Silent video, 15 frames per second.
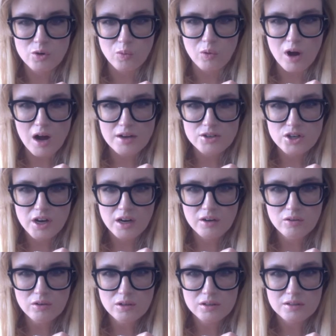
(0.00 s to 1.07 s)

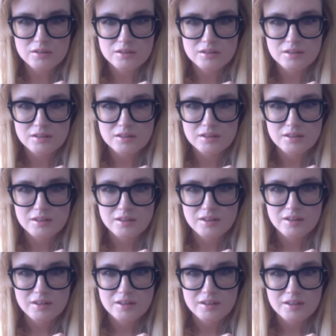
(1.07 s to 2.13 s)
Toronto.
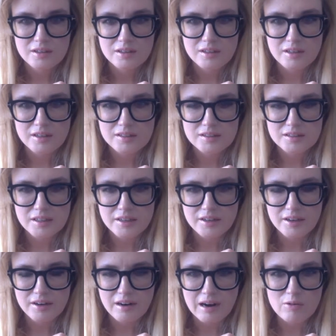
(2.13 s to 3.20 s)
Let's see
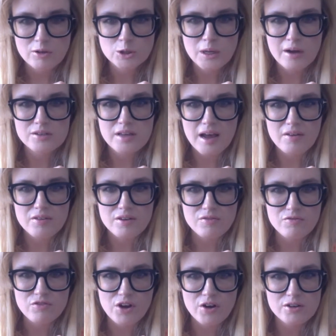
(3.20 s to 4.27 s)
here. I wish I was having a
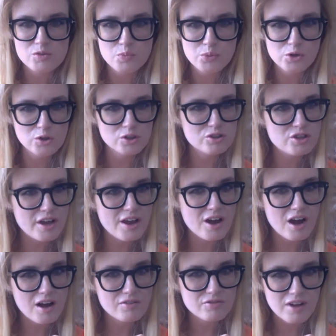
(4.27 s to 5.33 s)
Ferris Bueller day
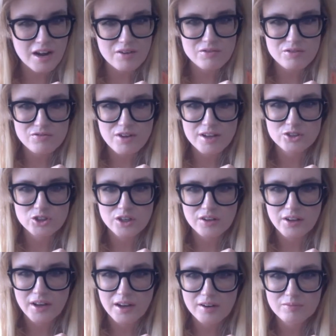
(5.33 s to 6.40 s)
off kind of adventure
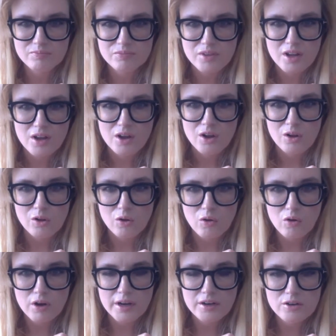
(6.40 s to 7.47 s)
there.
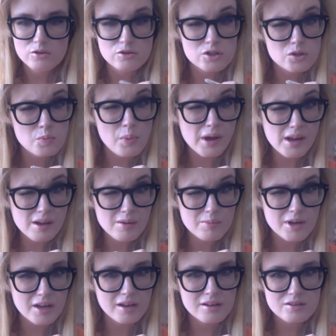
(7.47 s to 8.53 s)
Lloyd, who's
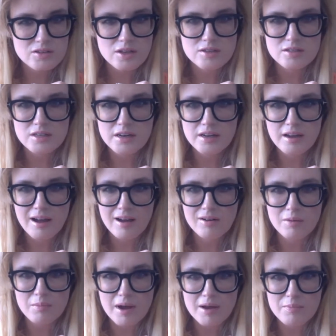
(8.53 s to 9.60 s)
spamming, says sitting out
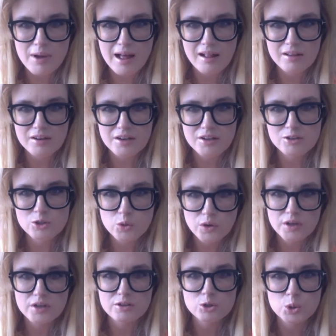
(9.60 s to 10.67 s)
on my balcony
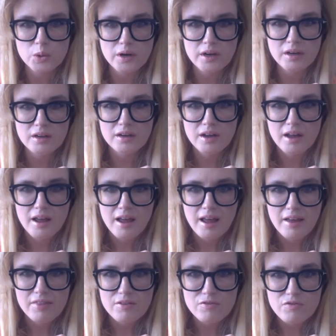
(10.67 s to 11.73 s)
enjoying a drink
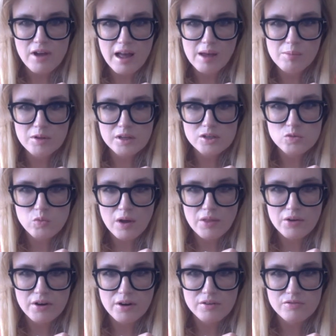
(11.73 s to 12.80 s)
in the fabulous
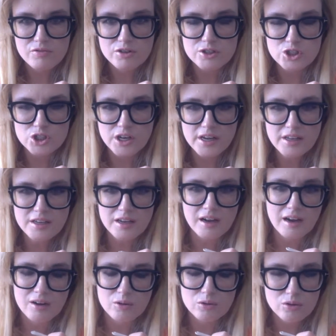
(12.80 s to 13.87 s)
weather here in
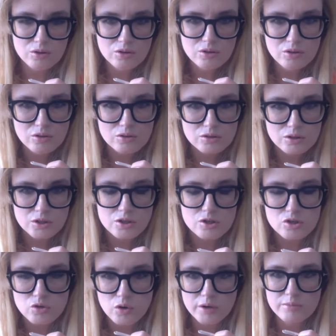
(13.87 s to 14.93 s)
Virginia. Ooh, did the
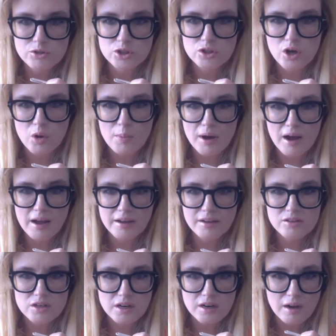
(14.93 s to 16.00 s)
storm just go by?
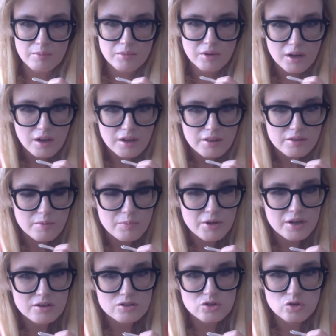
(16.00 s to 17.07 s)
It's going to come, the
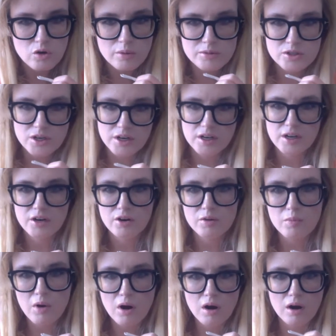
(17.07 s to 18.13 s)
big storm is going to hit here
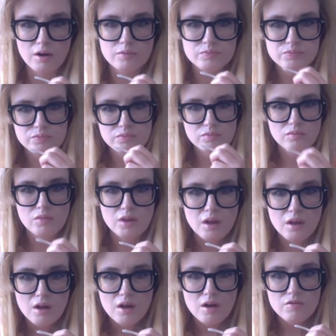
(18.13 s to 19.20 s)
tomorrow.
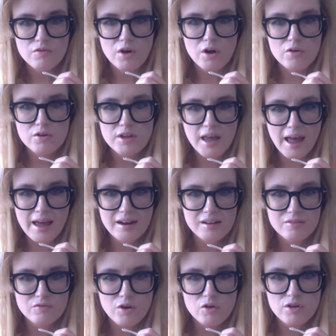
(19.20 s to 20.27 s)

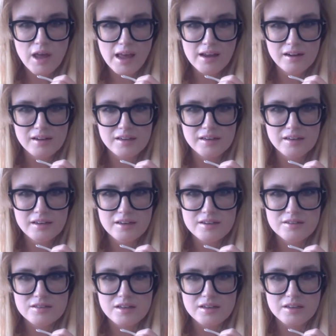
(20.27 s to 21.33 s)
Vocatalin
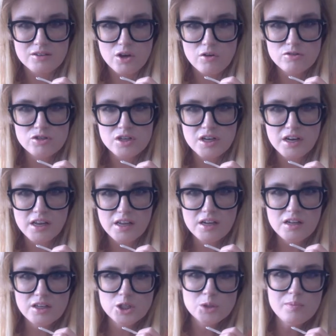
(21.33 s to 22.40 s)
is toasting an
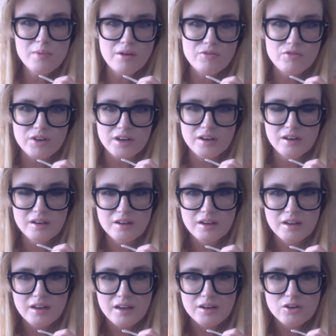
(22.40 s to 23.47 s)
English muffin
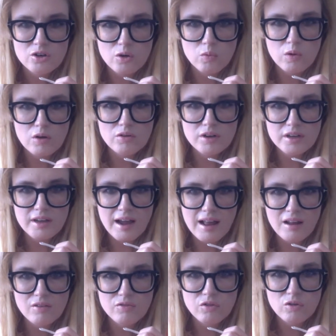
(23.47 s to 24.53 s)
in Corona,
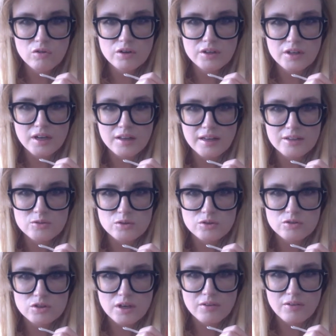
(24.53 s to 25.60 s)
California. That's what you
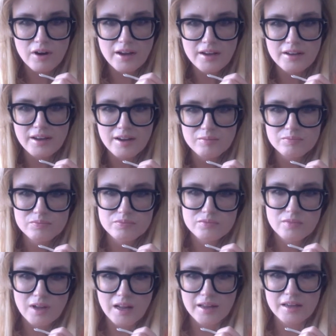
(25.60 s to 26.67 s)
said, right? Yep.
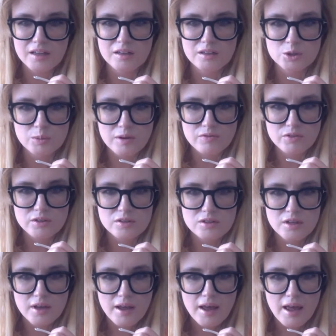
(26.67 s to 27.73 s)
I like English
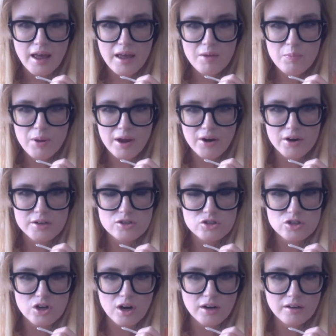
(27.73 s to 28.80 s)
muffins. Hey, Perry
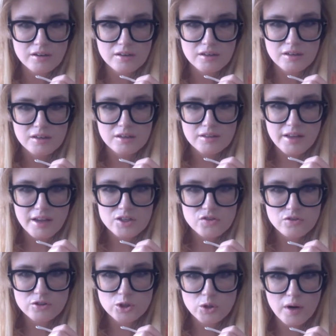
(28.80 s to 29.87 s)
Stark. Thanks
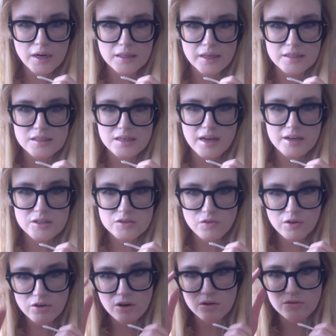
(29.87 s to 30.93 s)
for joining. That's a nice
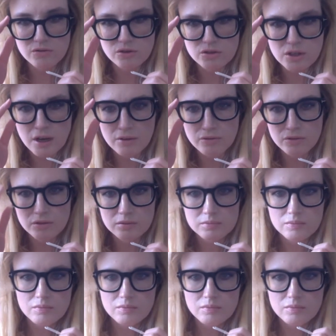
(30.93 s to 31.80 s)
photo of yourself.